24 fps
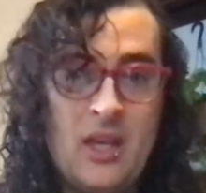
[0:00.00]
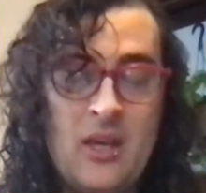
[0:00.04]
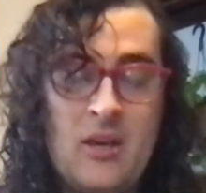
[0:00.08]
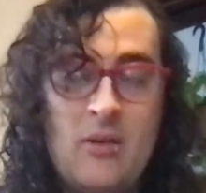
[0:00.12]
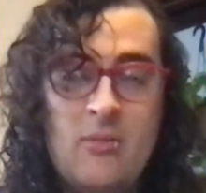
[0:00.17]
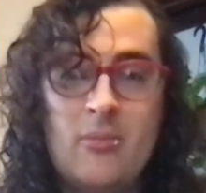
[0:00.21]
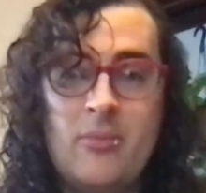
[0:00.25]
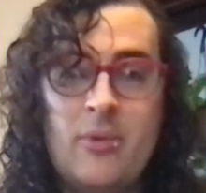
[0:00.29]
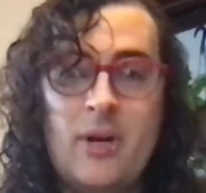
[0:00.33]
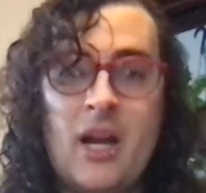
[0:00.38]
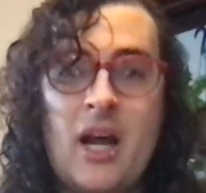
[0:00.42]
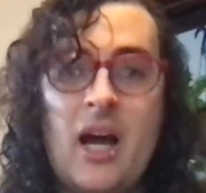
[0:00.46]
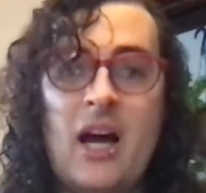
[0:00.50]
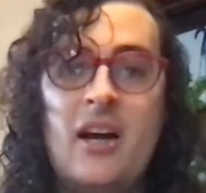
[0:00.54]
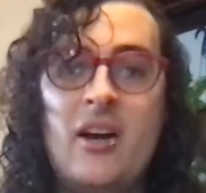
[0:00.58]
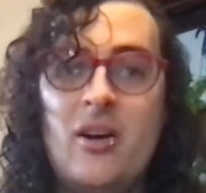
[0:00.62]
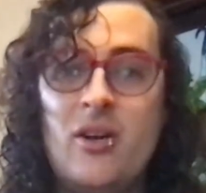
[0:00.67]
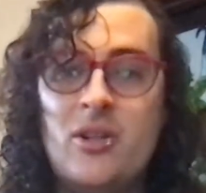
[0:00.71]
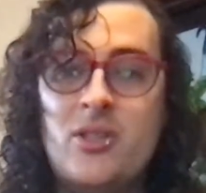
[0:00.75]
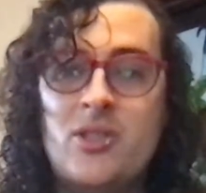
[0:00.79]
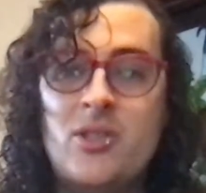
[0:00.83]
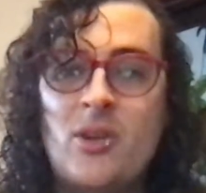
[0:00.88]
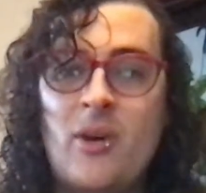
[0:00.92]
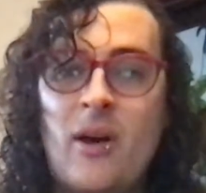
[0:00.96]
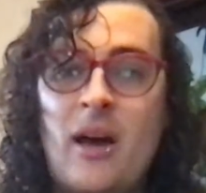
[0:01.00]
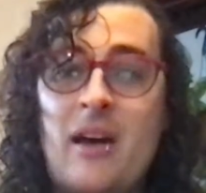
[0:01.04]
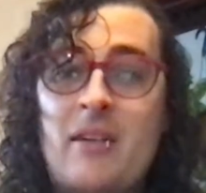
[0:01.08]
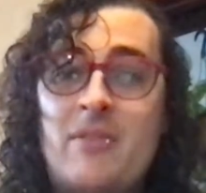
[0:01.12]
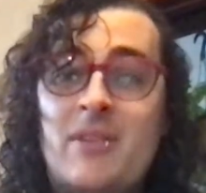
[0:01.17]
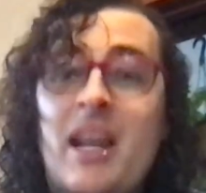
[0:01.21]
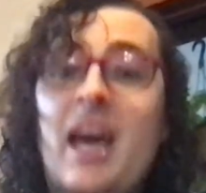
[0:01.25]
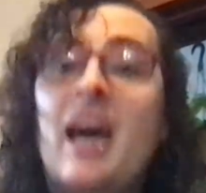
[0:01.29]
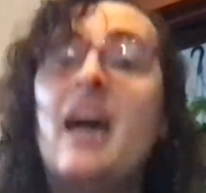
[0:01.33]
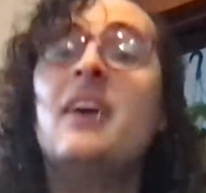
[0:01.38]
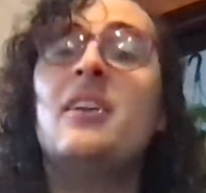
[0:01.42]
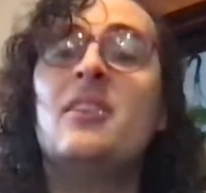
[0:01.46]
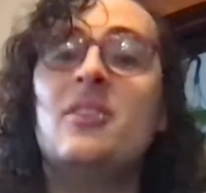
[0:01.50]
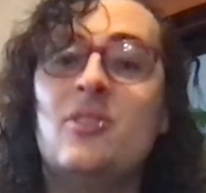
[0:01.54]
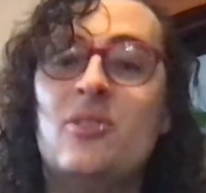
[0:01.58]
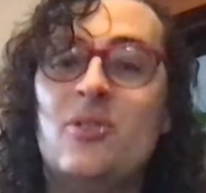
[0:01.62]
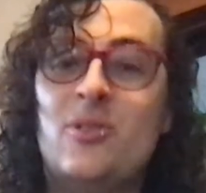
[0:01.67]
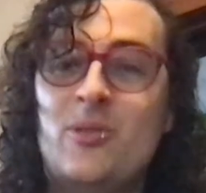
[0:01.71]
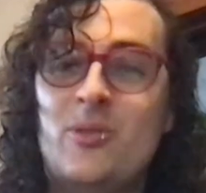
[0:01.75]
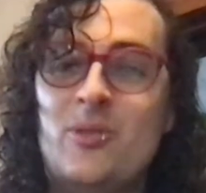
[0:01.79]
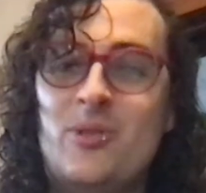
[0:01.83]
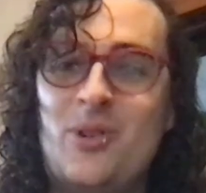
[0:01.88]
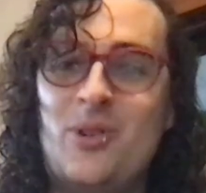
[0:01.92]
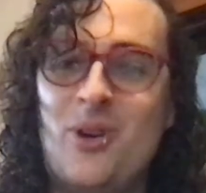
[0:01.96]
but I also have an
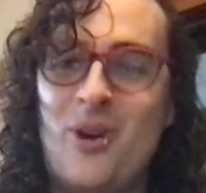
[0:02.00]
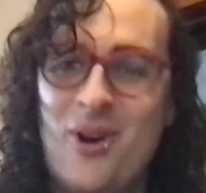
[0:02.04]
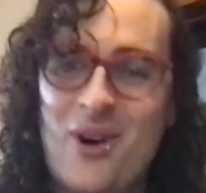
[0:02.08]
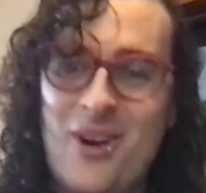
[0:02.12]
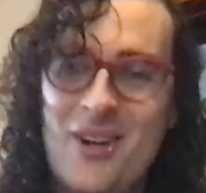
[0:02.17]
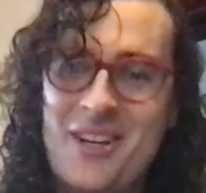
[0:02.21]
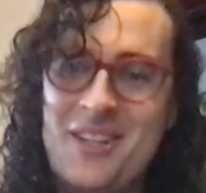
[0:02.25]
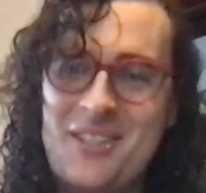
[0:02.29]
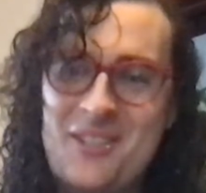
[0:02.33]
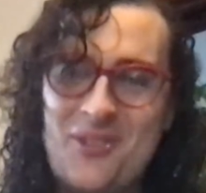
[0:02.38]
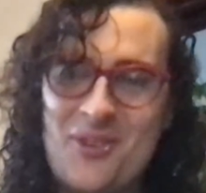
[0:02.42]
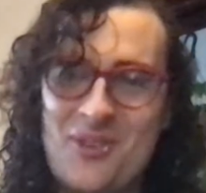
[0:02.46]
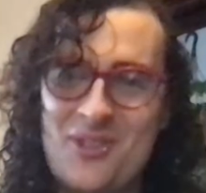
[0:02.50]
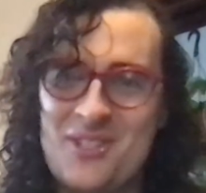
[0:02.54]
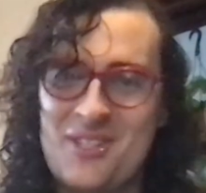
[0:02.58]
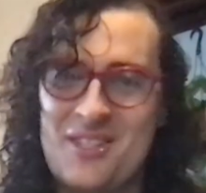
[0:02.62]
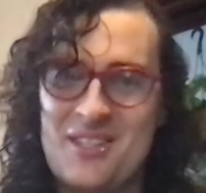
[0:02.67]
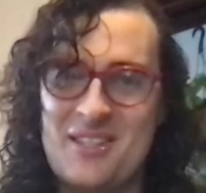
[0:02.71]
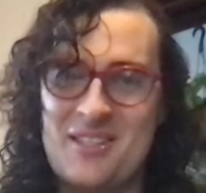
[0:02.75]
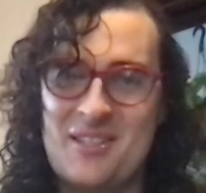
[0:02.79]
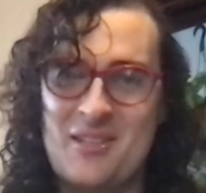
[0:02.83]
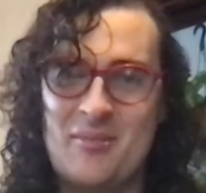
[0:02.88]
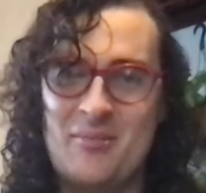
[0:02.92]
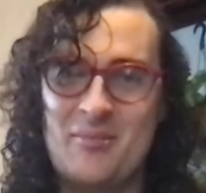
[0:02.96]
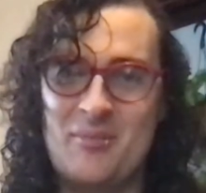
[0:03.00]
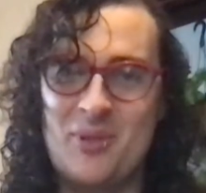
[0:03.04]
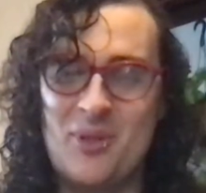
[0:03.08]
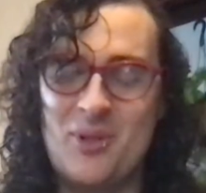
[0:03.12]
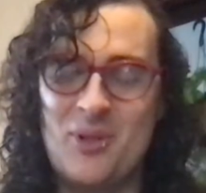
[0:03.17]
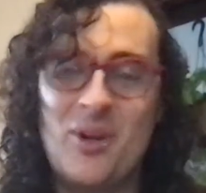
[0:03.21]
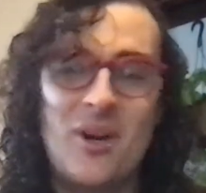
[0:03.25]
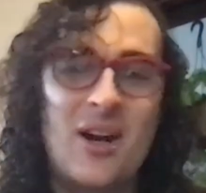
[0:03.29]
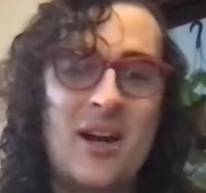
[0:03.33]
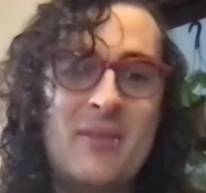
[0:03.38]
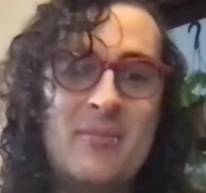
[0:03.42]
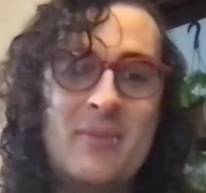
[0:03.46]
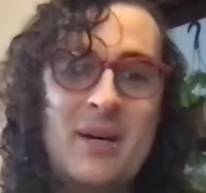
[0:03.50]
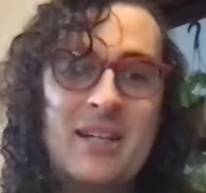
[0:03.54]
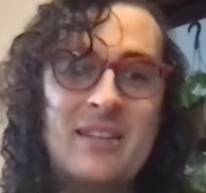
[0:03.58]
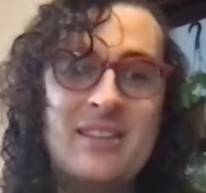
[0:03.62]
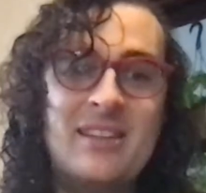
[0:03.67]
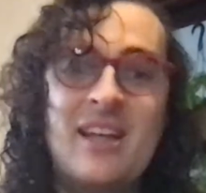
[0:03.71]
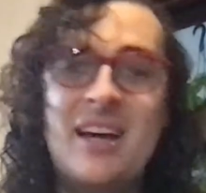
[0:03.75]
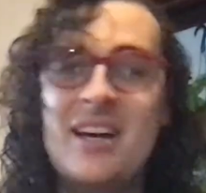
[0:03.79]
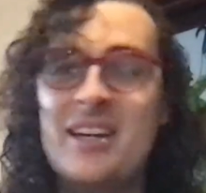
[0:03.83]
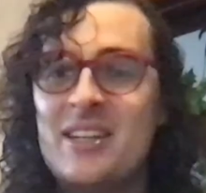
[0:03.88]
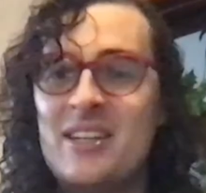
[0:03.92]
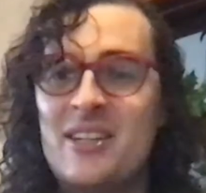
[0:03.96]
attitude towards this computer. I might
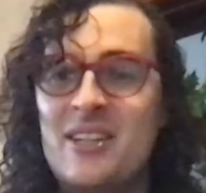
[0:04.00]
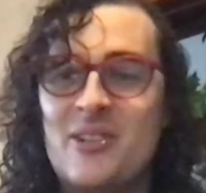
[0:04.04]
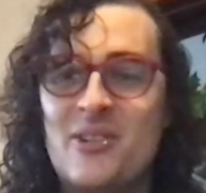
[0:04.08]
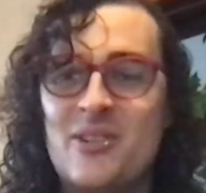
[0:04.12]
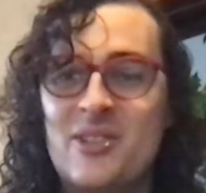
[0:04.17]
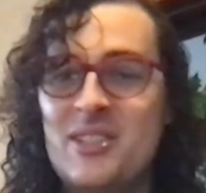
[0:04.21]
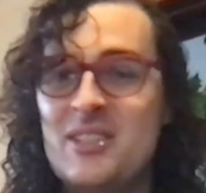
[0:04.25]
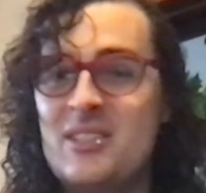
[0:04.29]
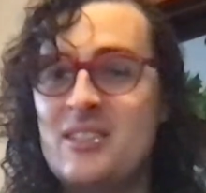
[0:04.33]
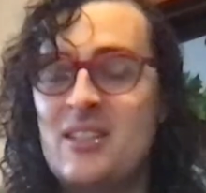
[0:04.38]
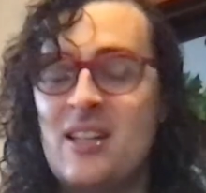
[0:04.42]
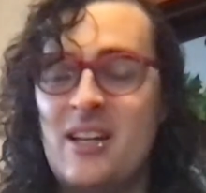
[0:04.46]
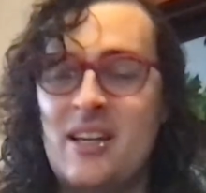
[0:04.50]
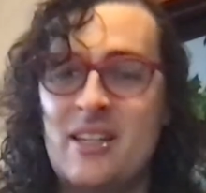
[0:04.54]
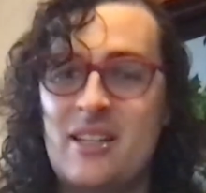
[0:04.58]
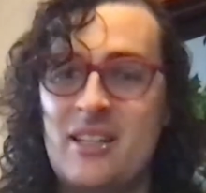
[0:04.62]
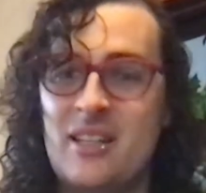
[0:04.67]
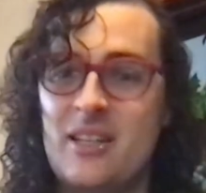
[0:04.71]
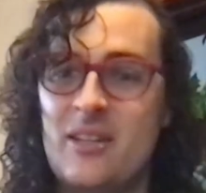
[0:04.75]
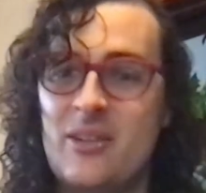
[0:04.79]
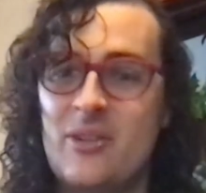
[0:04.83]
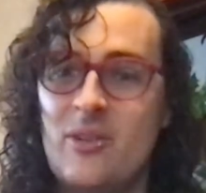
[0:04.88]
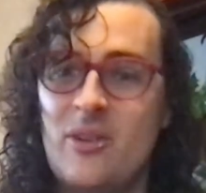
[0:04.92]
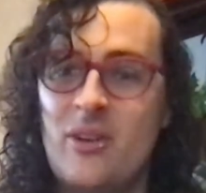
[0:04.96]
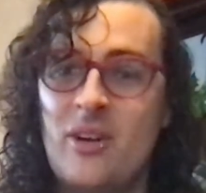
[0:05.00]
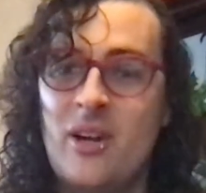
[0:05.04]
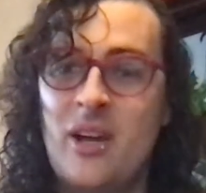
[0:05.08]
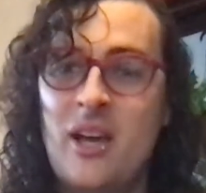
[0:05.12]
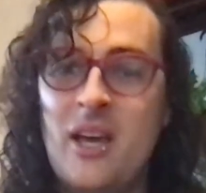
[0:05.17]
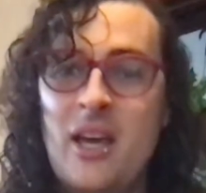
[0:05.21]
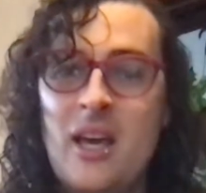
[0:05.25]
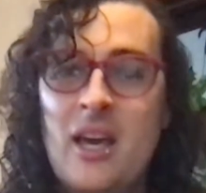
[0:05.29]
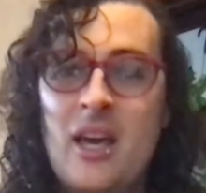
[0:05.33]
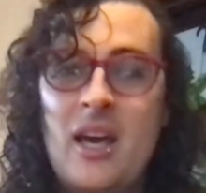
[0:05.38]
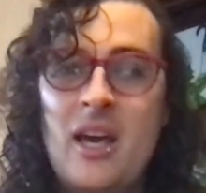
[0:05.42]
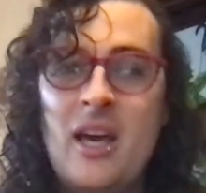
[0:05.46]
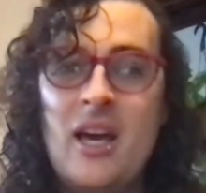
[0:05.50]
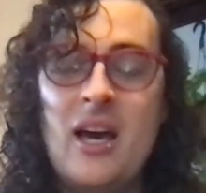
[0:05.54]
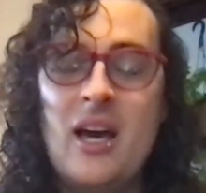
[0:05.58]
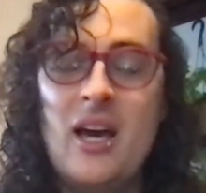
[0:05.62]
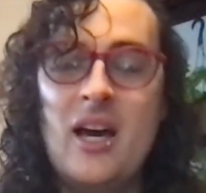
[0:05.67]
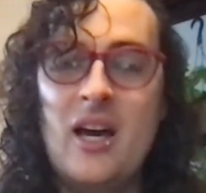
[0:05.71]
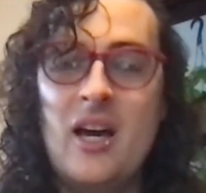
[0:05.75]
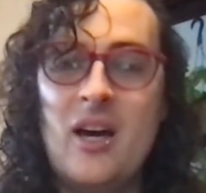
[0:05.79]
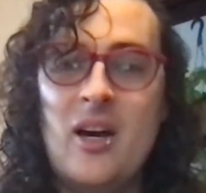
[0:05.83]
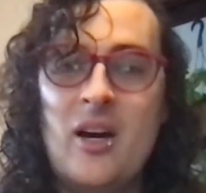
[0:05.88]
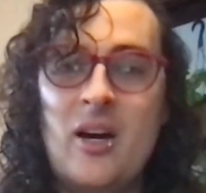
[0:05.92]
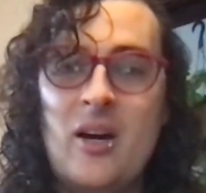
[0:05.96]
like it or dislike it, or
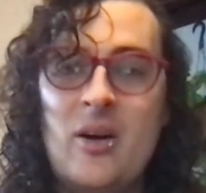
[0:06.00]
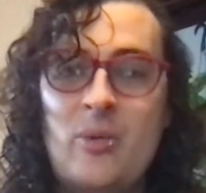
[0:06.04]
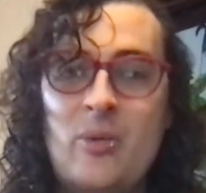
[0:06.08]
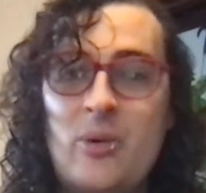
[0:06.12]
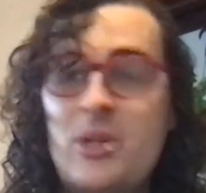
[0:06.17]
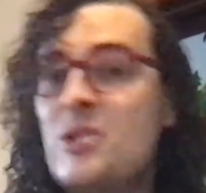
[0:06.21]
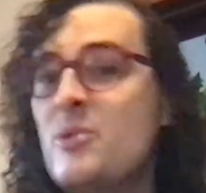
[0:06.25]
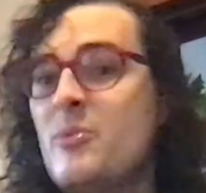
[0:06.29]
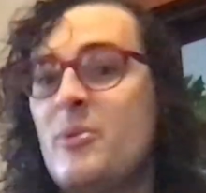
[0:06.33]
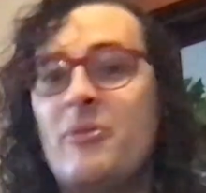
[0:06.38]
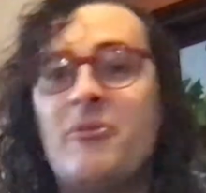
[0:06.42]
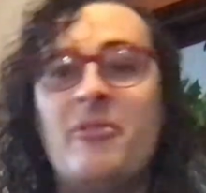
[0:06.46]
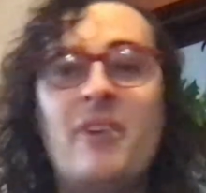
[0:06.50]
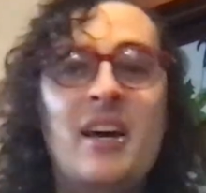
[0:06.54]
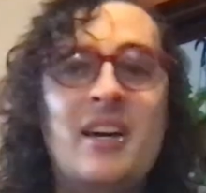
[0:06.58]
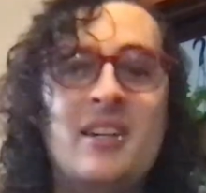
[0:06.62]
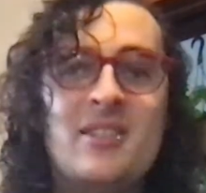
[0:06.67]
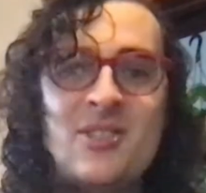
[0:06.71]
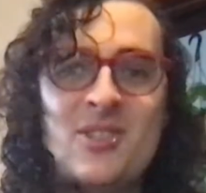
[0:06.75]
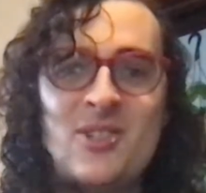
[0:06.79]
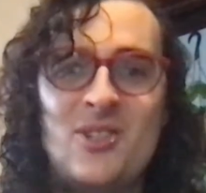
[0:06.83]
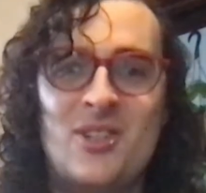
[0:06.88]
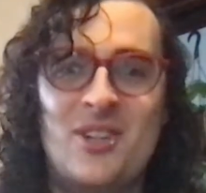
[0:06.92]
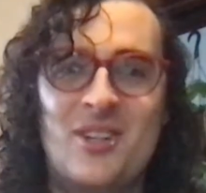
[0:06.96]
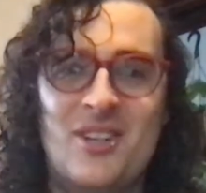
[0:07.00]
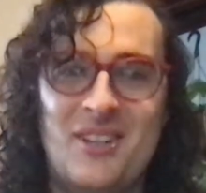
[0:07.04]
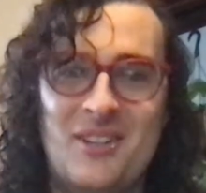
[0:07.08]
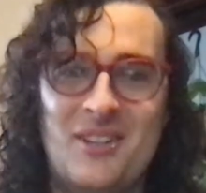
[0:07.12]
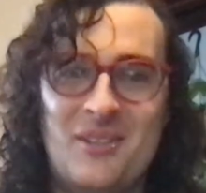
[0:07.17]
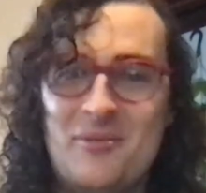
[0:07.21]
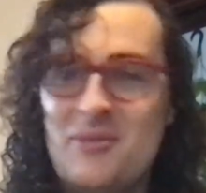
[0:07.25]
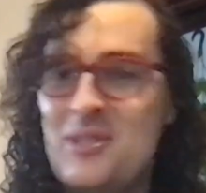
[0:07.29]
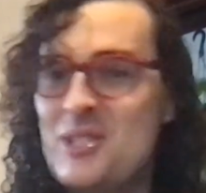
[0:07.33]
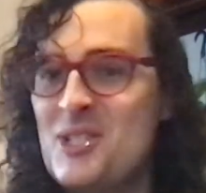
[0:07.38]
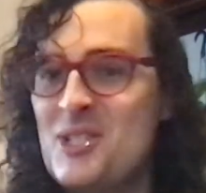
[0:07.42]
wish it were faster, or wish